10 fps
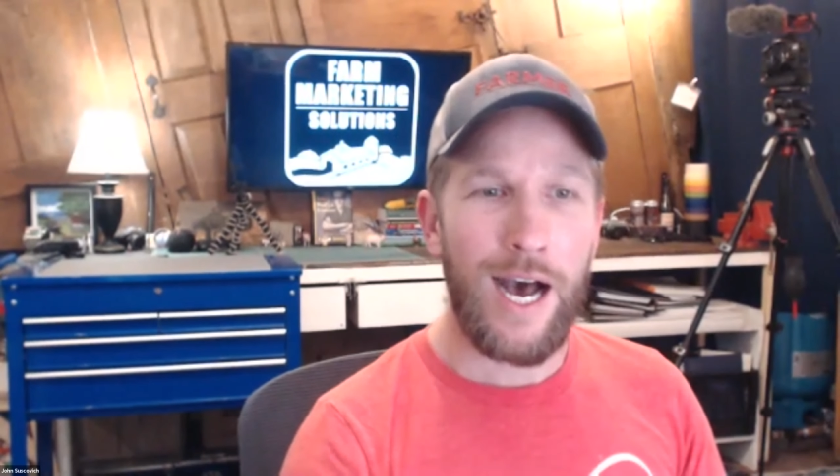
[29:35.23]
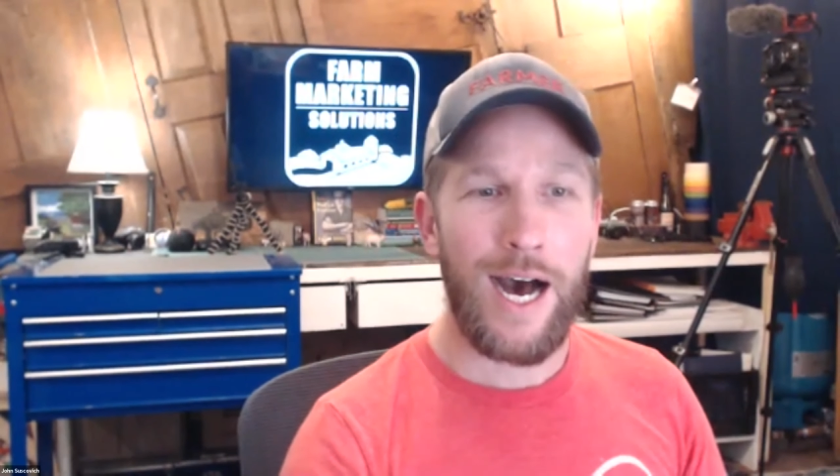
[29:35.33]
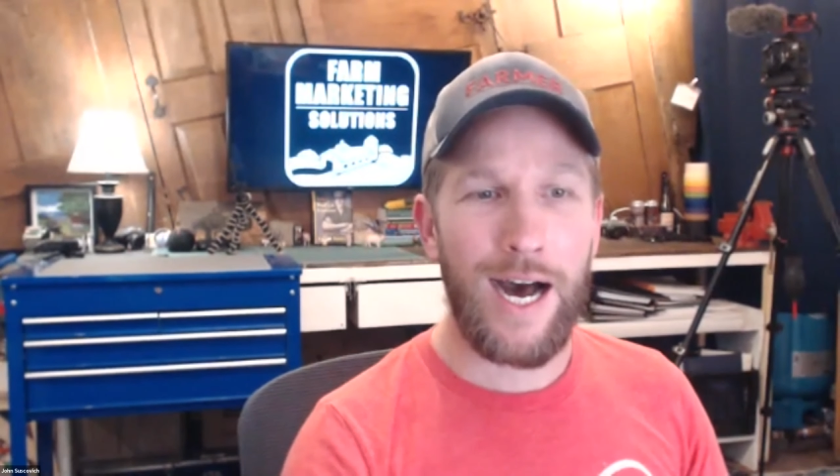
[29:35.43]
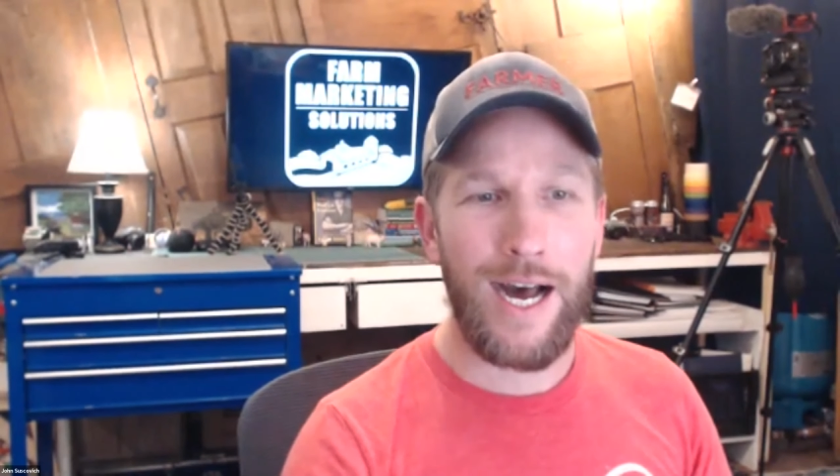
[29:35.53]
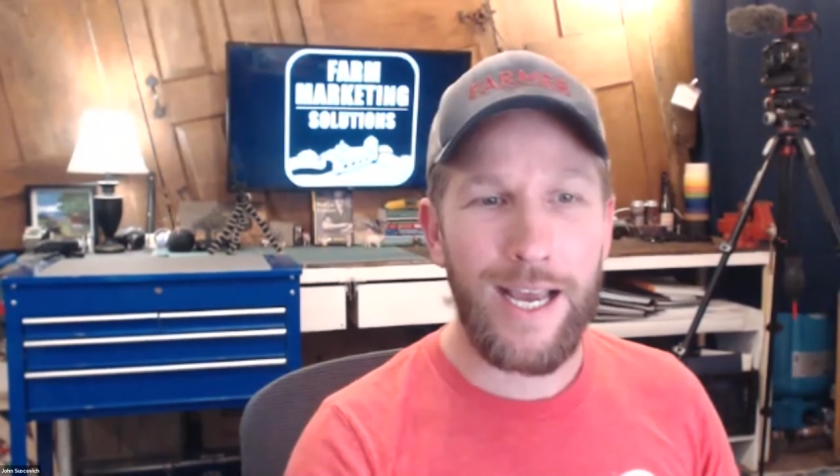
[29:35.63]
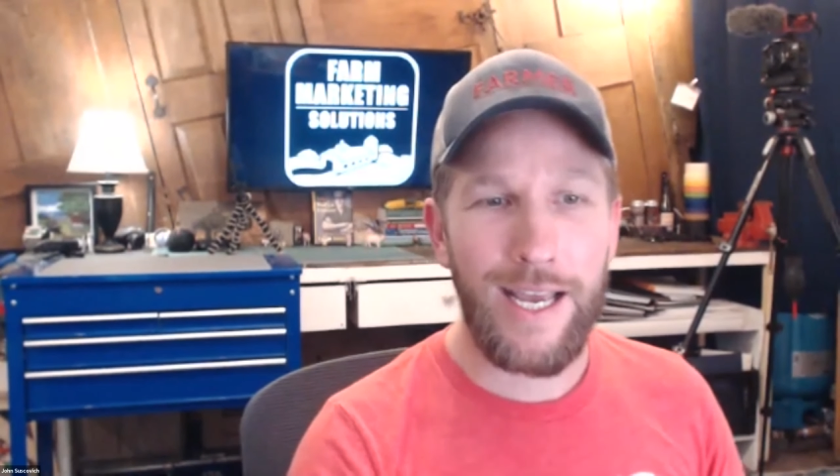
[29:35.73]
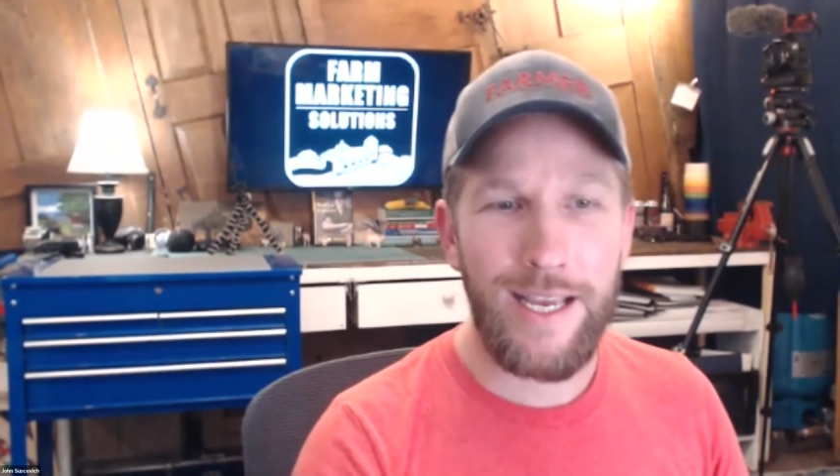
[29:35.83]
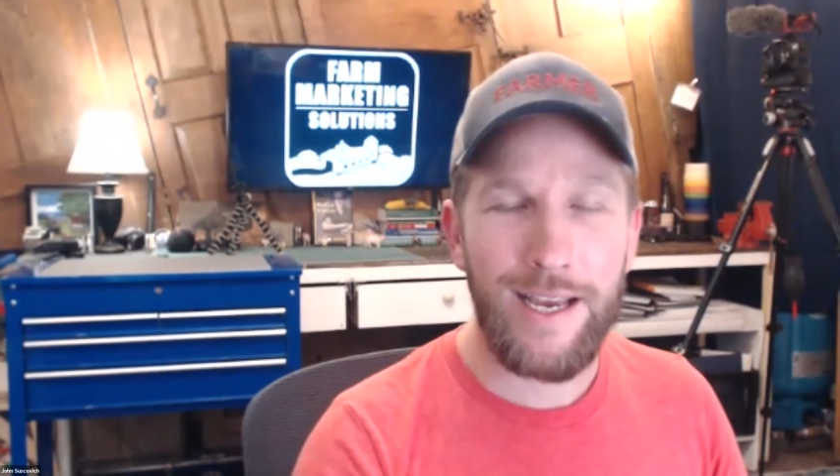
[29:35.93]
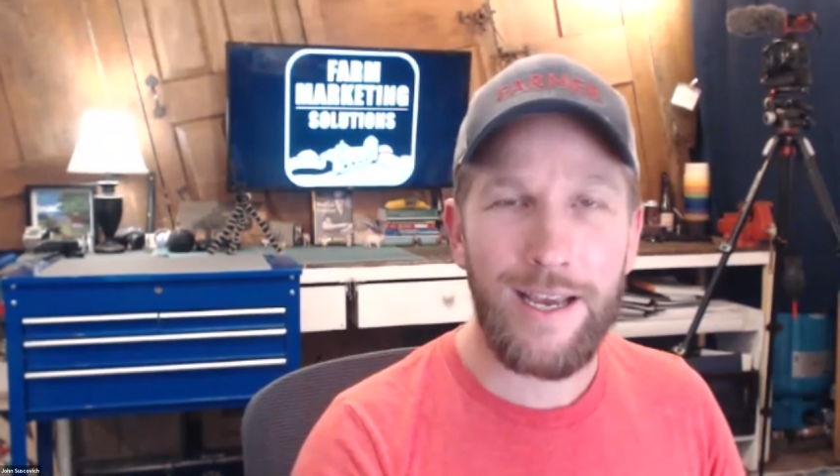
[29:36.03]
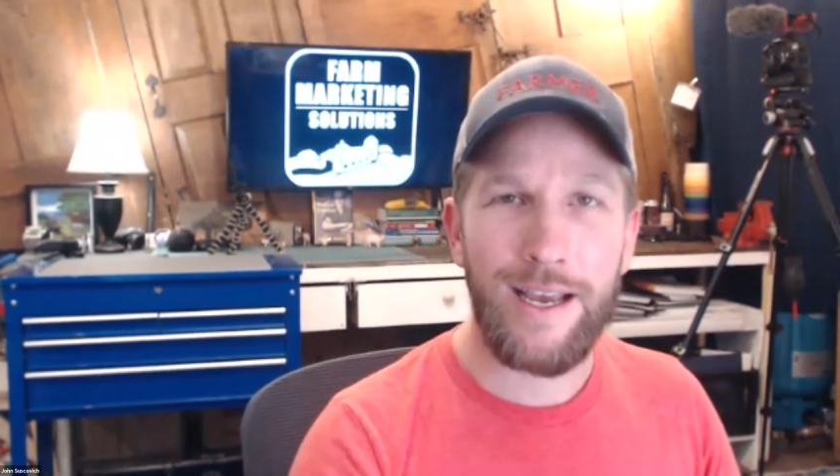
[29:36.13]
Sometimes